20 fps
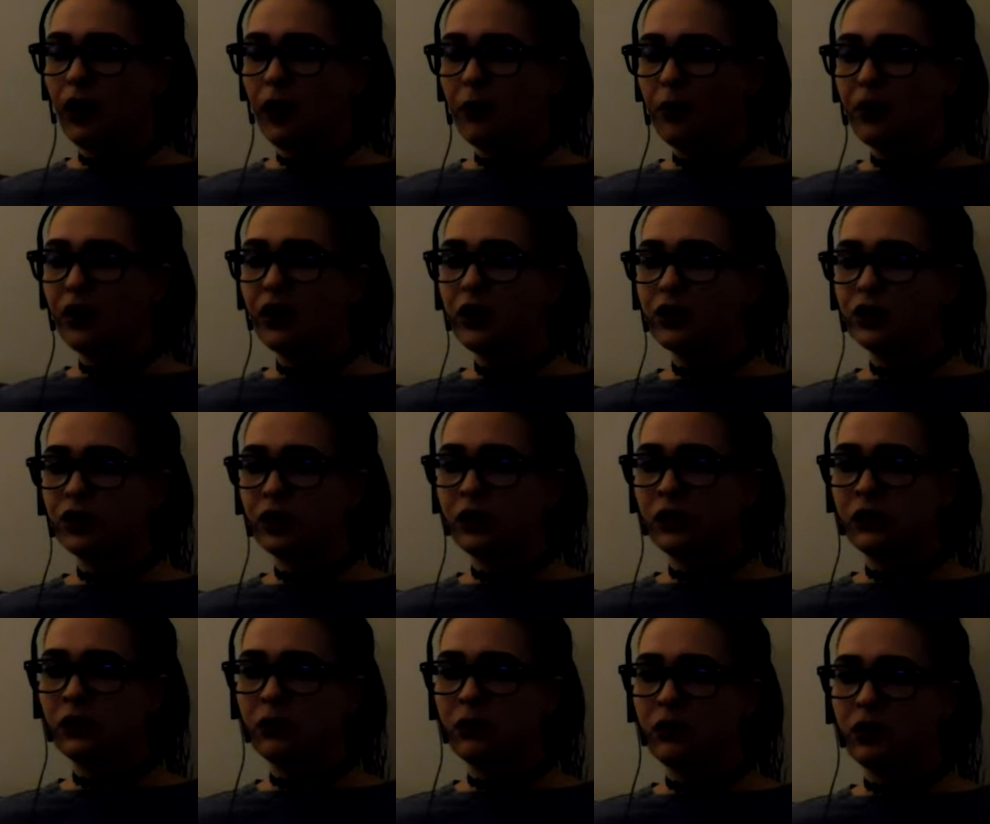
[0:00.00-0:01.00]
I'm pretty sure
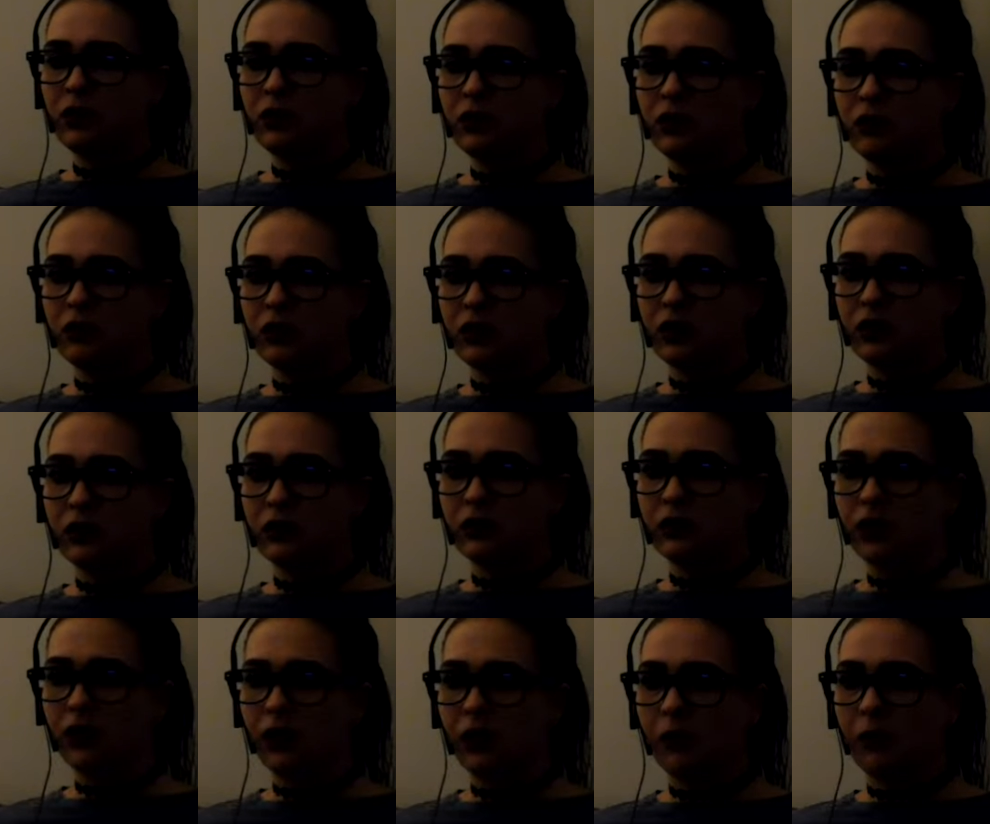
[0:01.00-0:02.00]
he's gonna be using
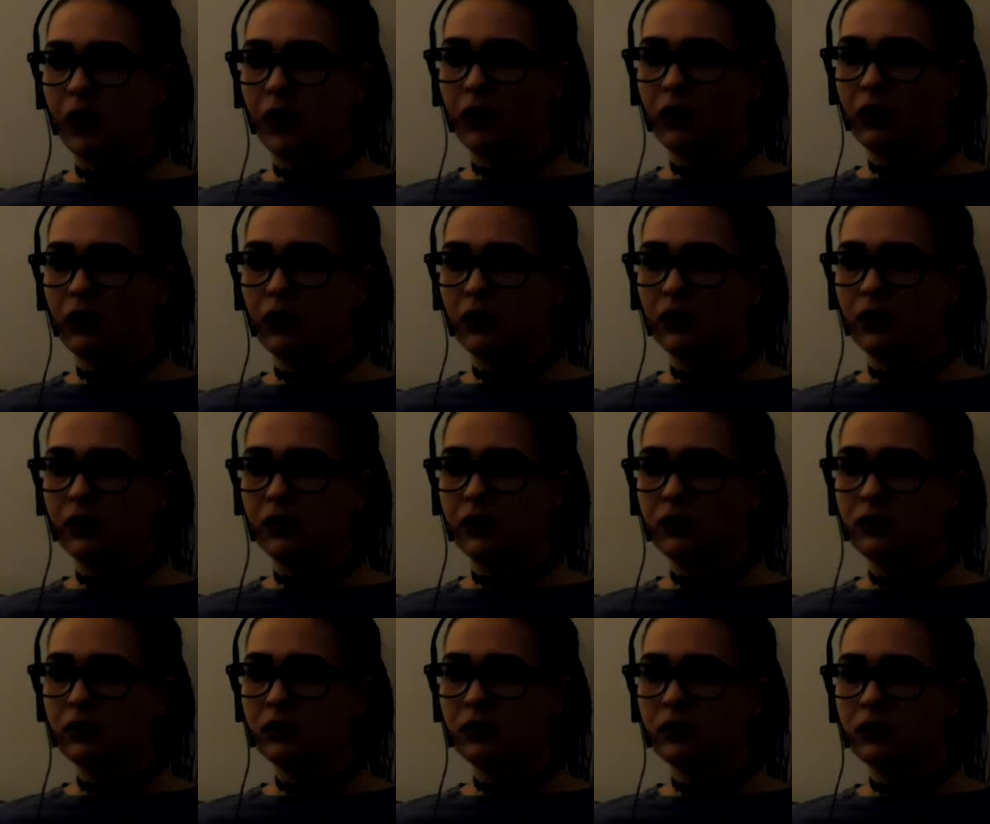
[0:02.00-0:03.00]
his automatic
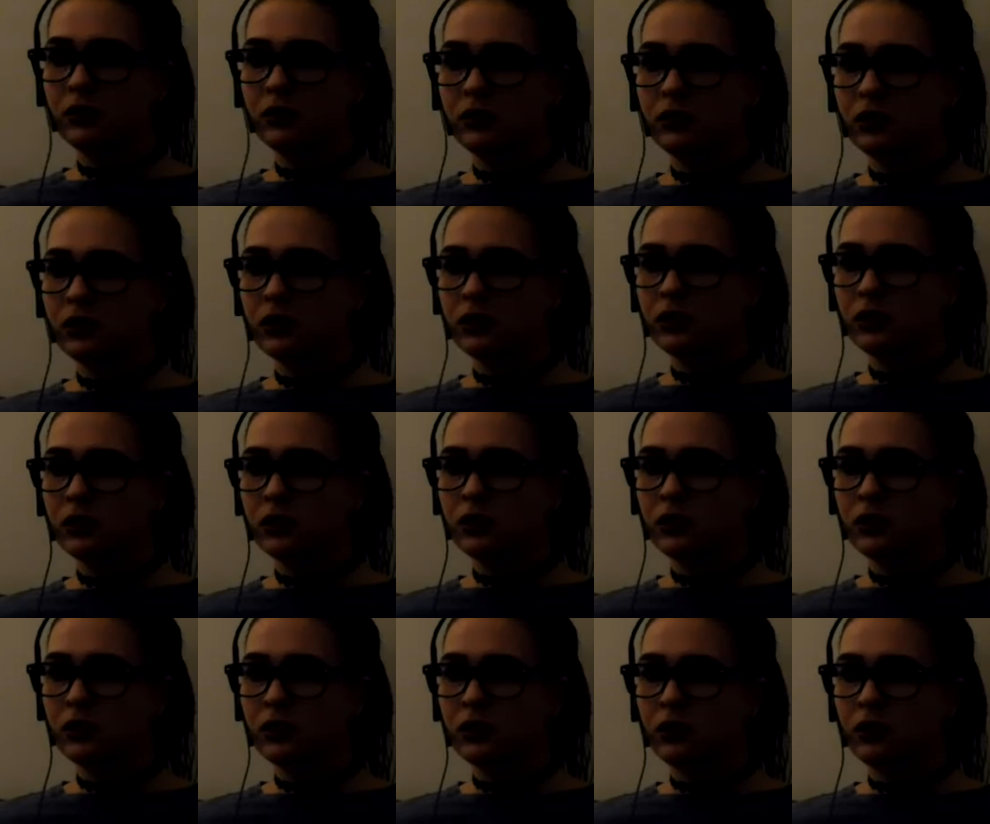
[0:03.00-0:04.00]
gun,
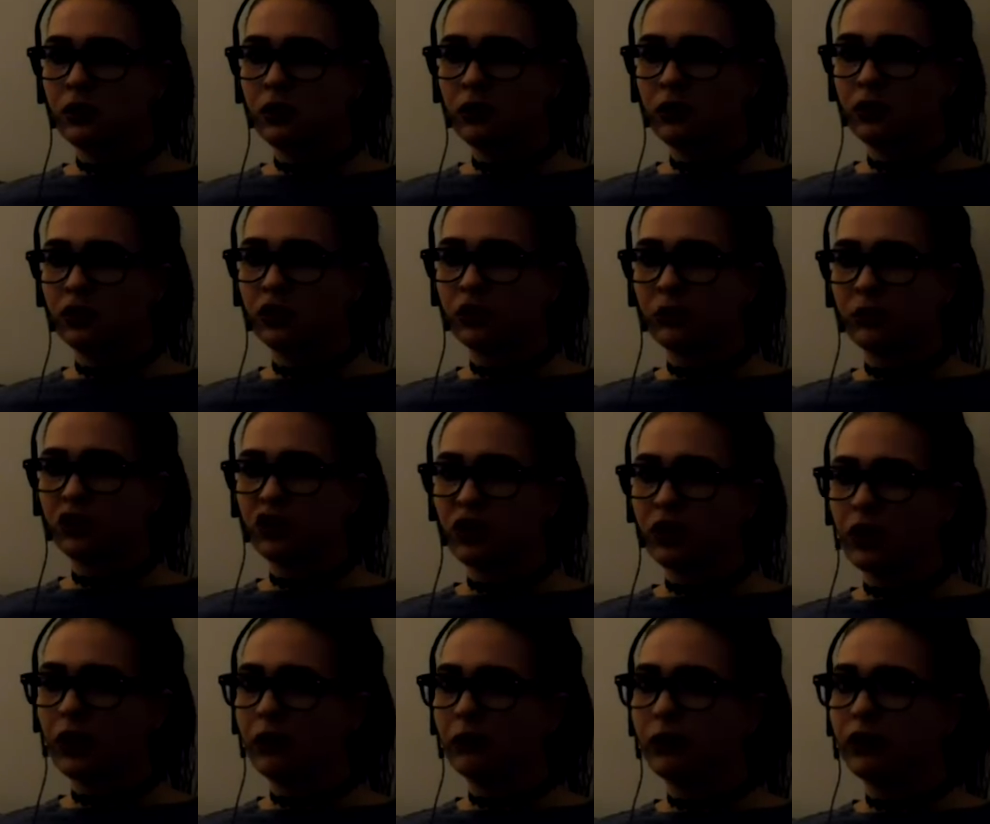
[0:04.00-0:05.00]
which is a
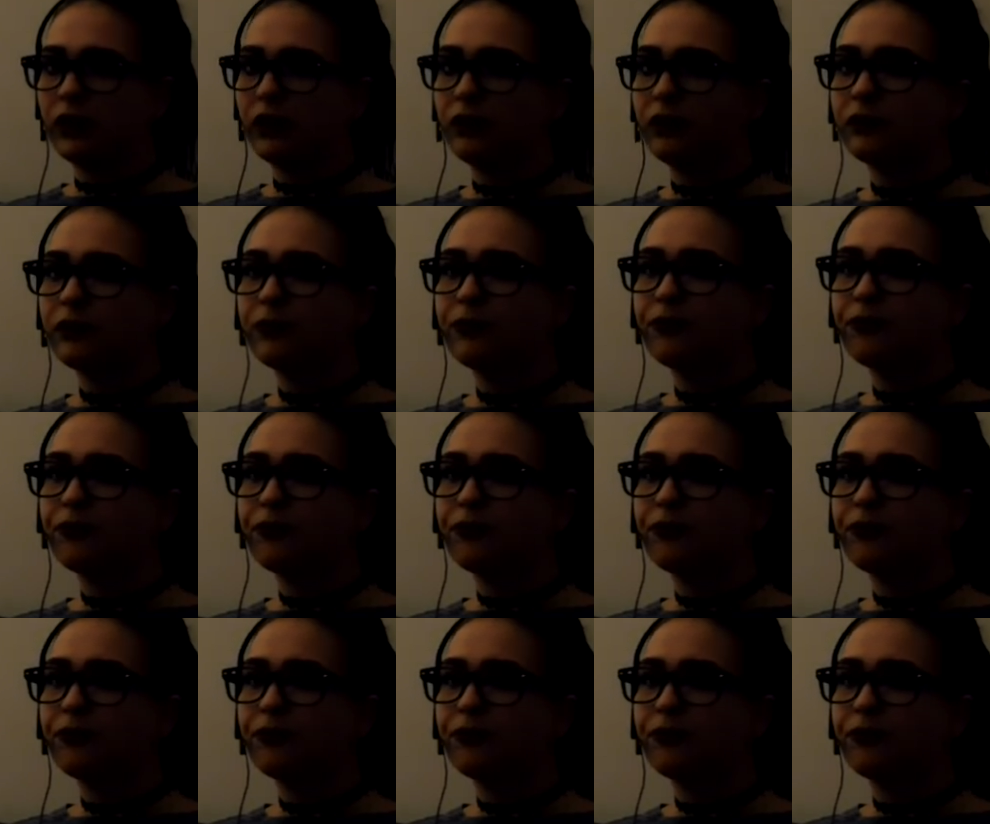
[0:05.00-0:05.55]
machine gun, I believe.